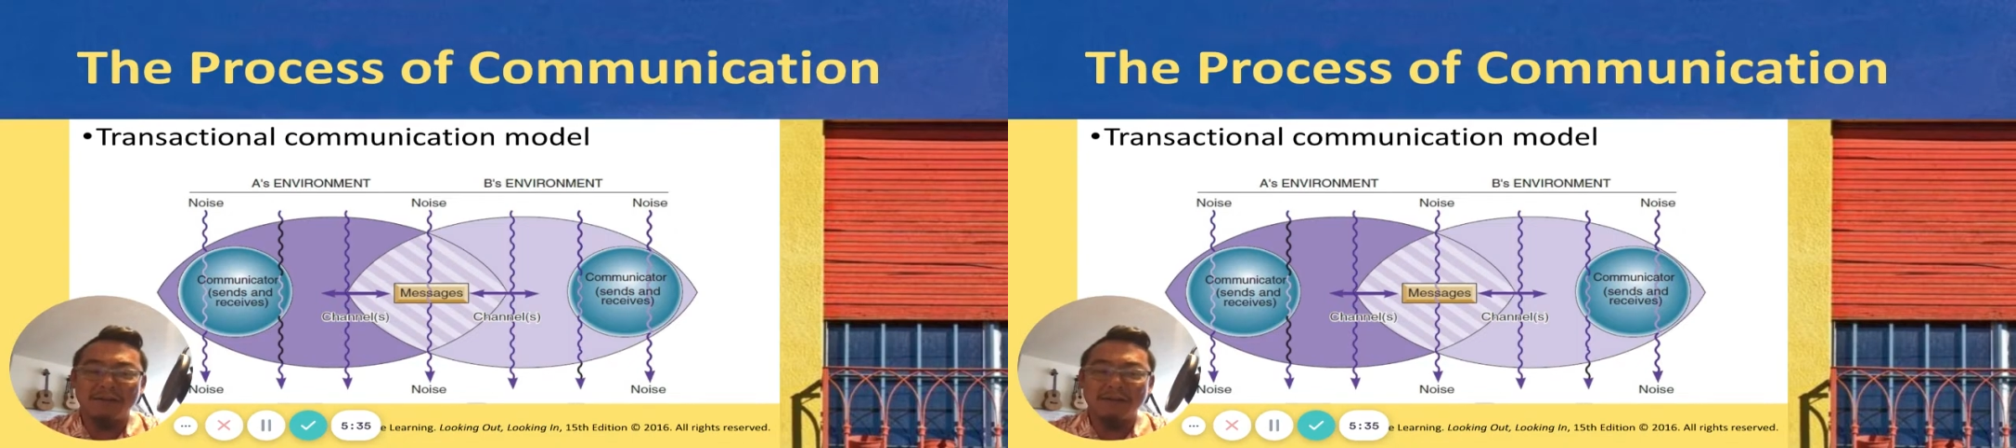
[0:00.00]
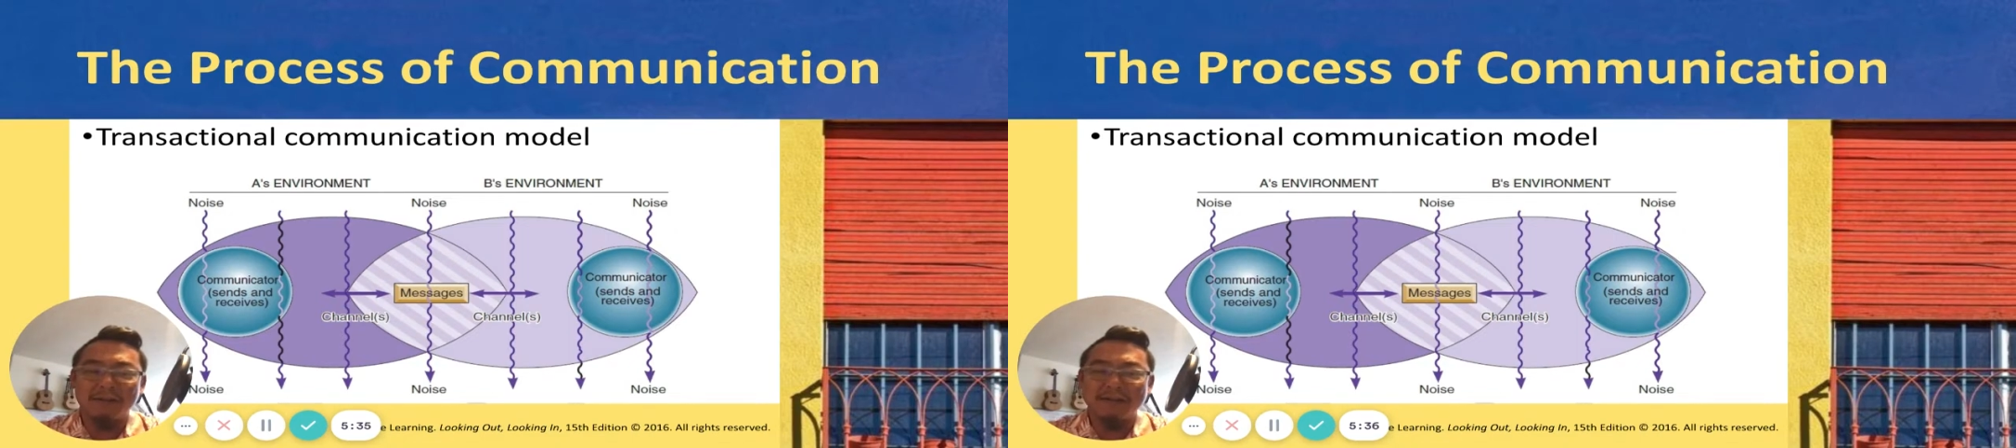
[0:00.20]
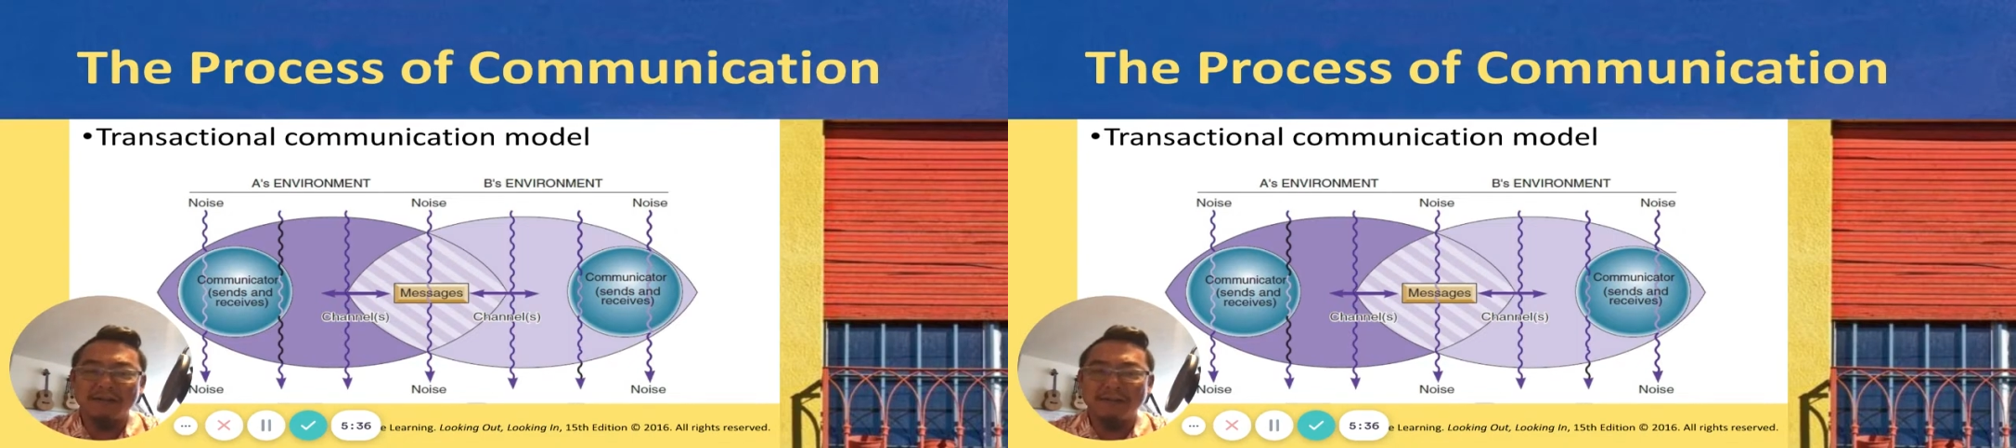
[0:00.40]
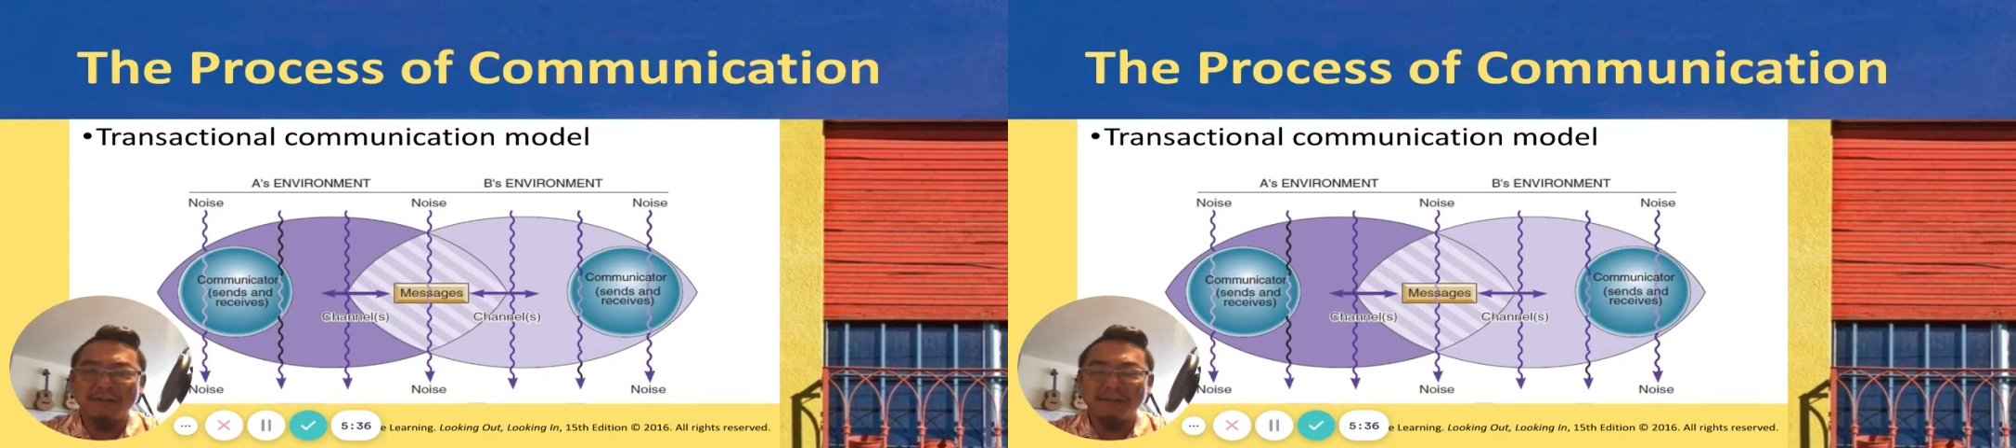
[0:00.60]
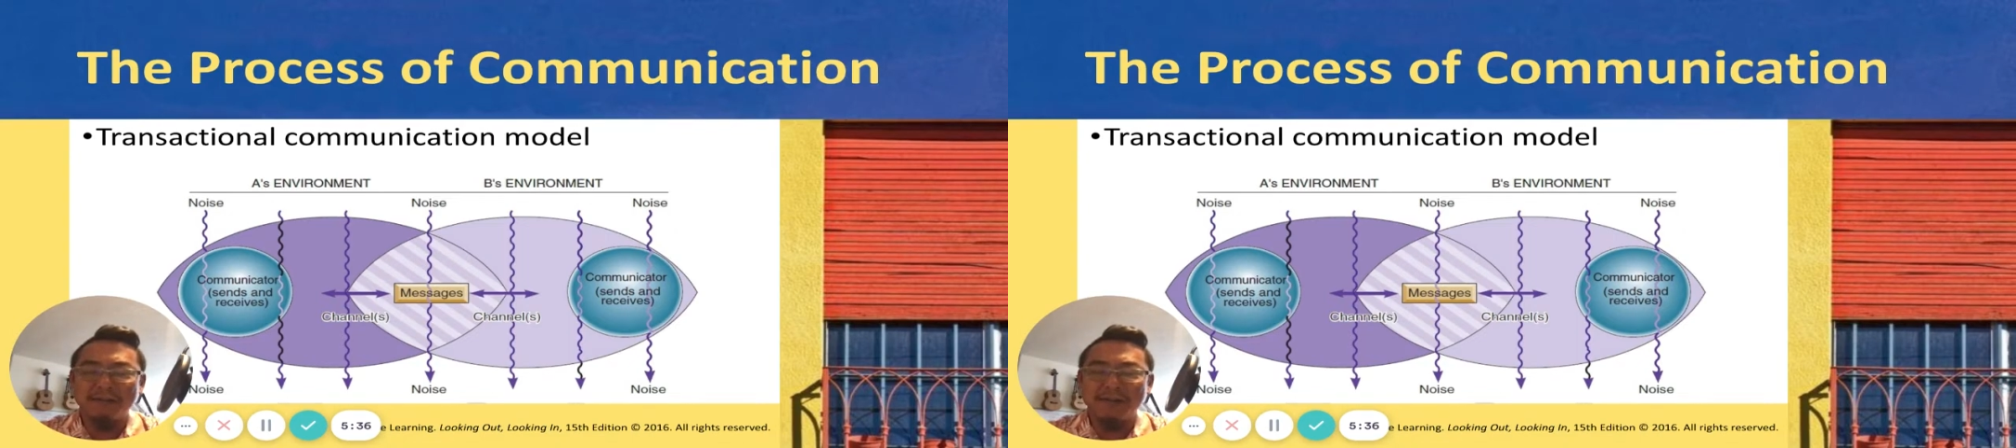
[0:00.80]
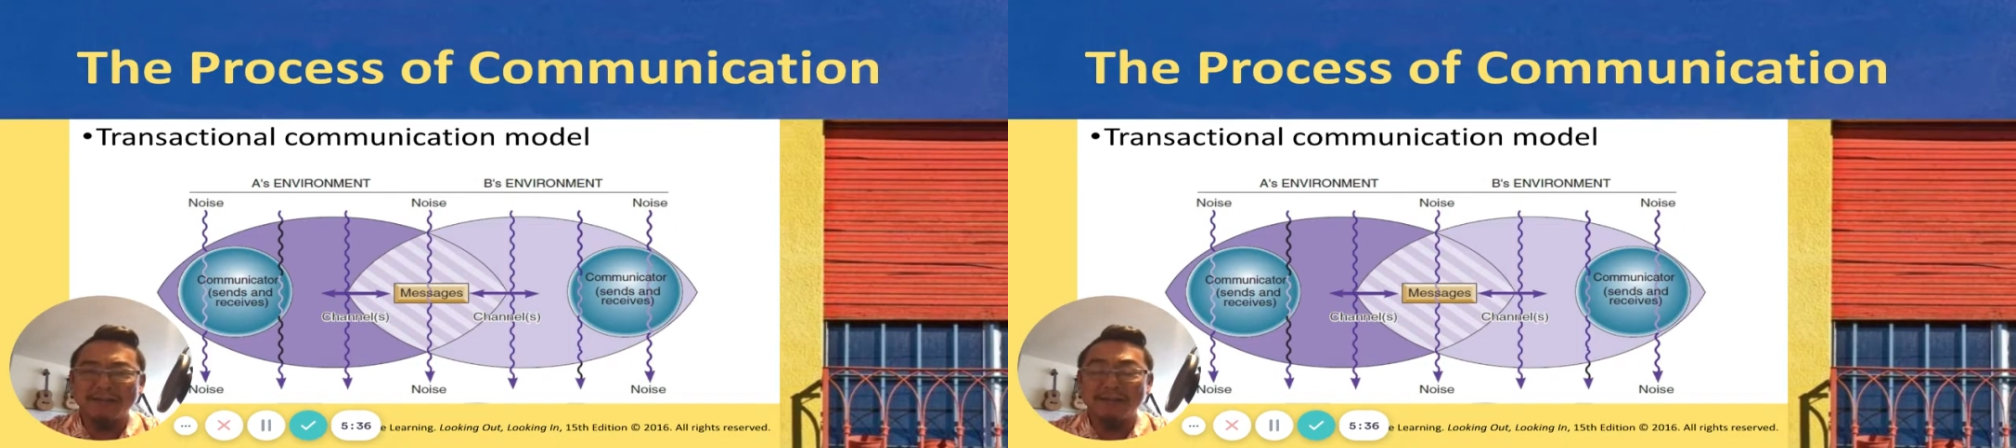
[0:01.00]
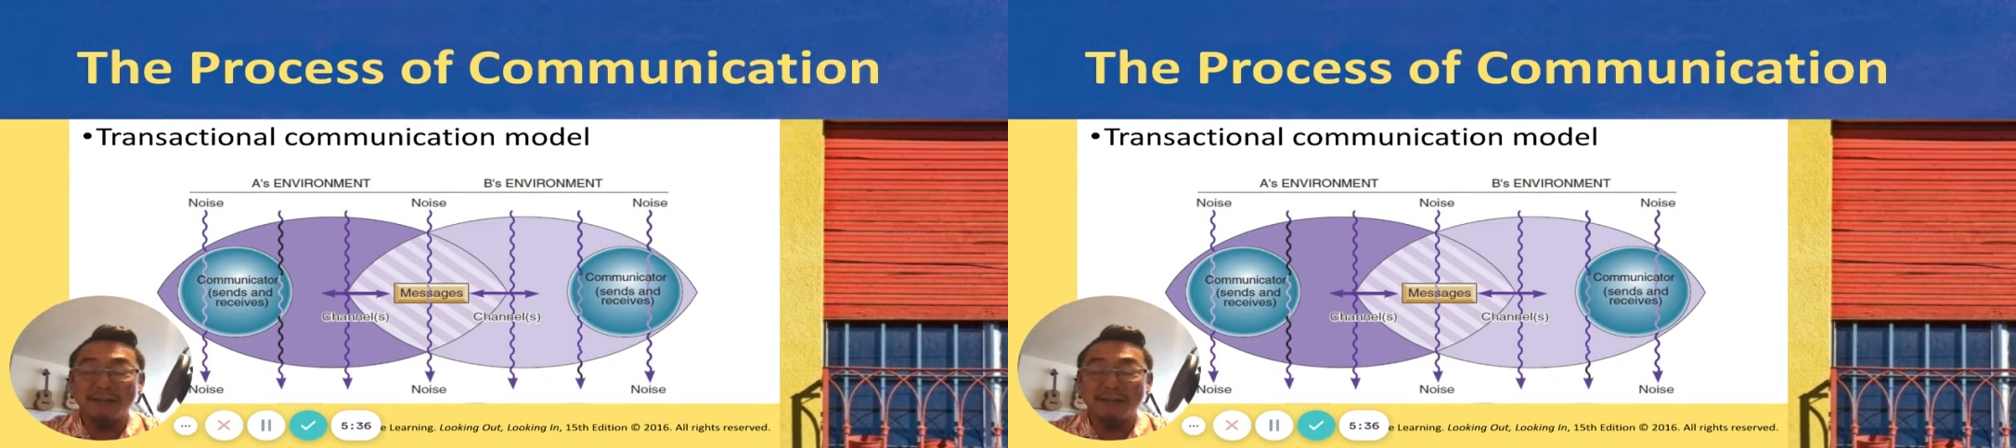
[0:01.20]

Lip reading: doing this on Zoom because